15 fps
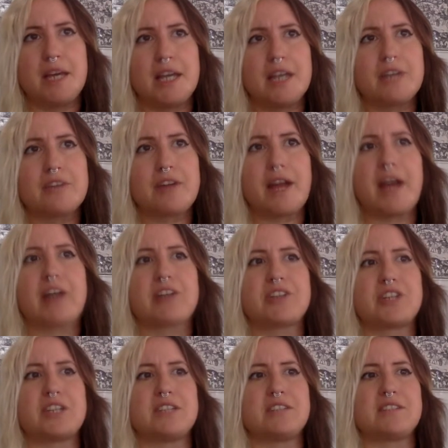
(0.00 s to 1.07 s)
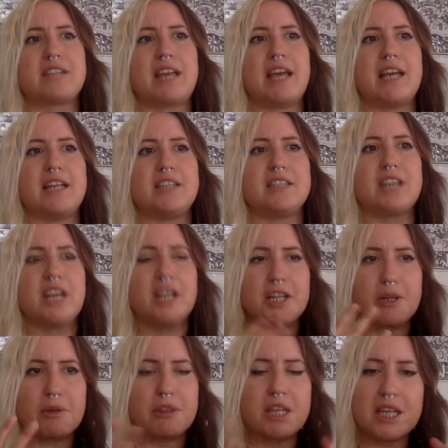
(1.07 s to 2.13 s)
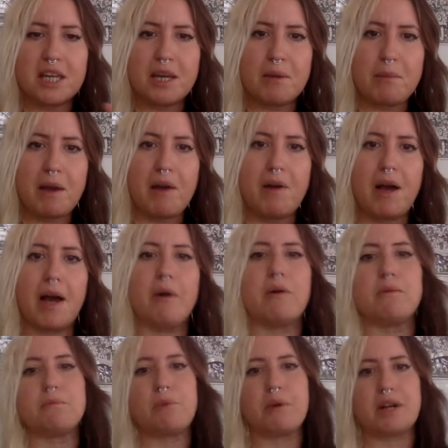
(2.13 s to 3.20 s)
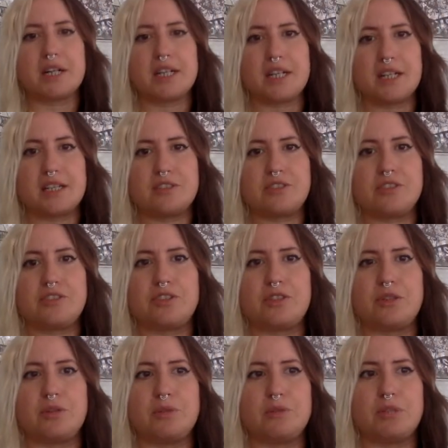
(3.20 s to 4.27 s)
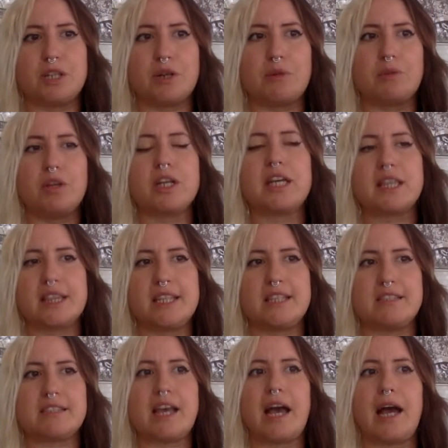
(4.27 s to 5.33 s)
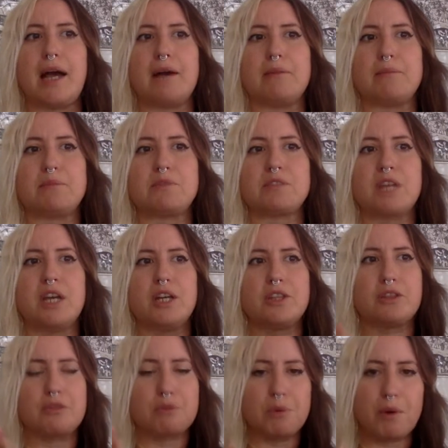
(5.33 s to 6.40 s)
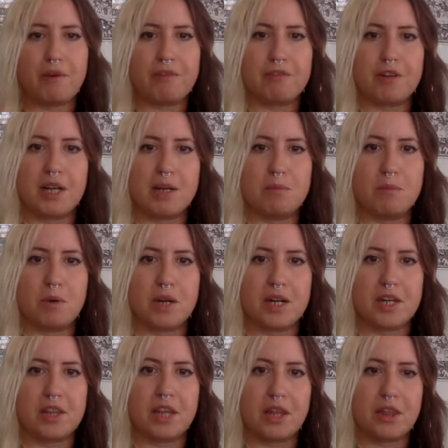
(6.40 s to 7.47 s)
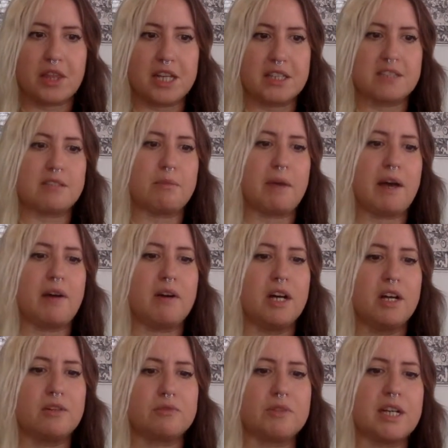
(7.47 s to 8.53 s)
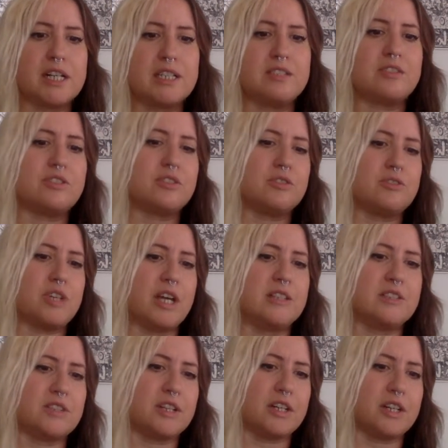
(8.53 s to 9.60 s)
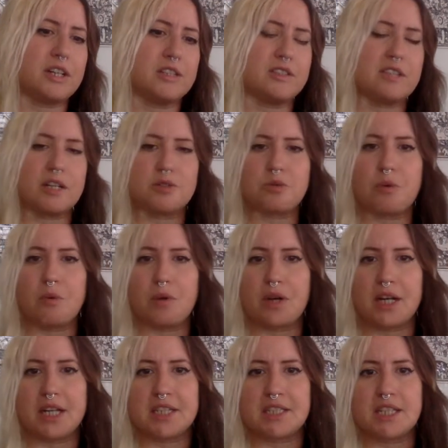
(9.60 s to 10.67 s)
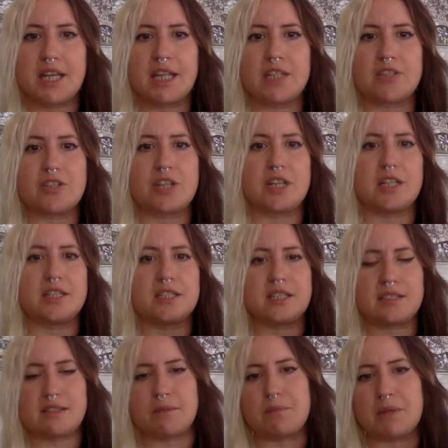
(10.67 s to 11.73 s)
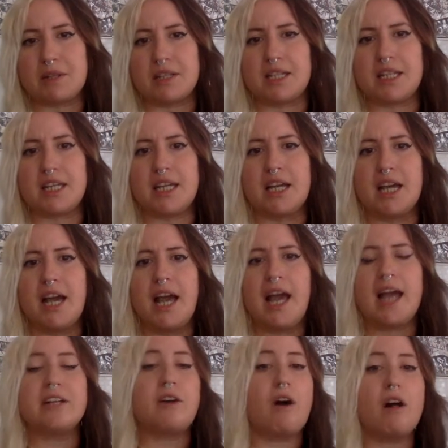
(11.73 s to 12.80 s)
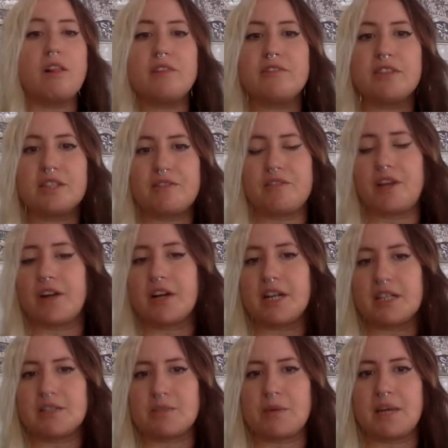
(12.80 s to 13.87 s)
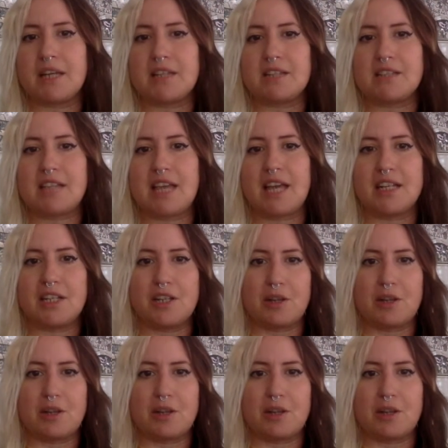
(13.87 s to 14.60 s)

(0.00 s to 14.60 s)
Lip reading: interactions and, thinking about how important it is to, look at these apps through a framework that thinks about race, gender, sexual orientation, disability, and all of the various ways that,